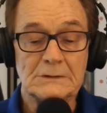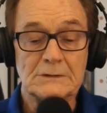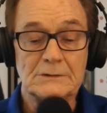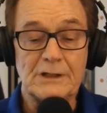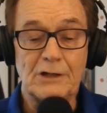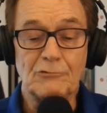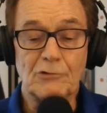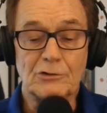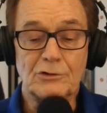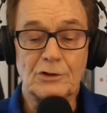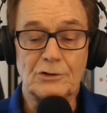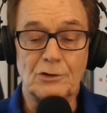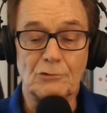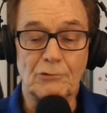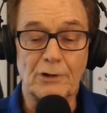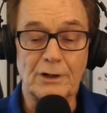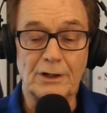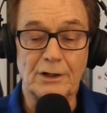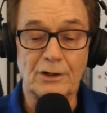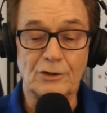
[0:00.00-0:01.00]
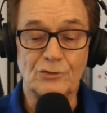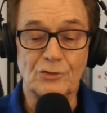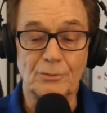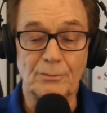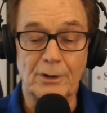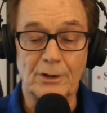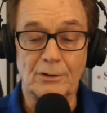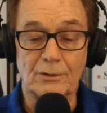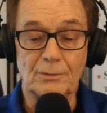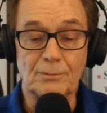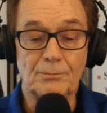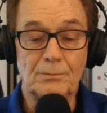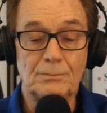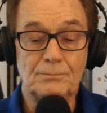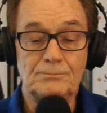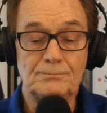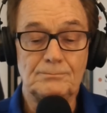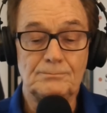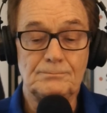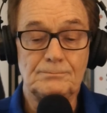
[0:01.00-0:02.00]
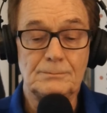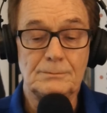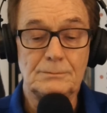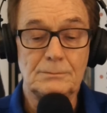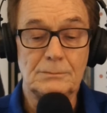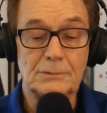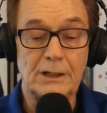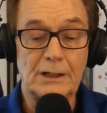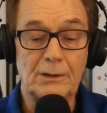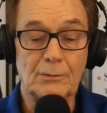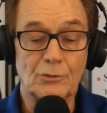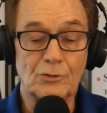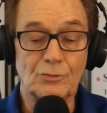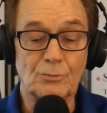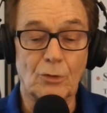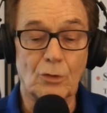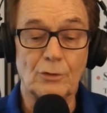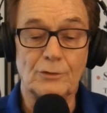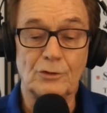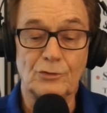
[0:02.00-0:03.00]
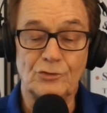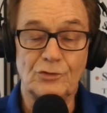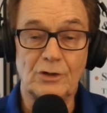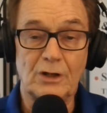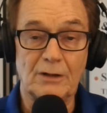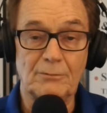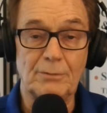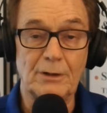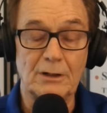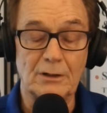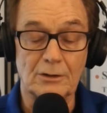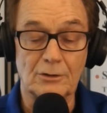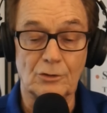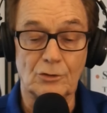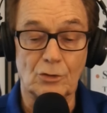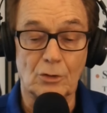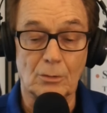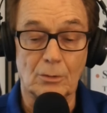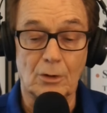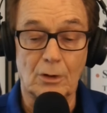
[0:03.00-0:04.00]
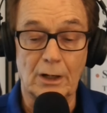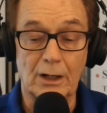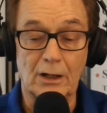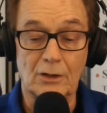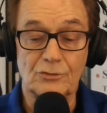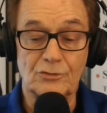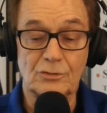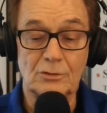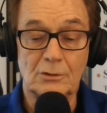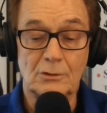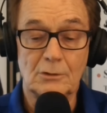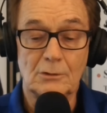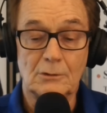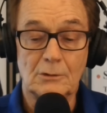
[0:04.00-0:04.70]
They looked at the radiation meter, and it was more than should have been in a normal house.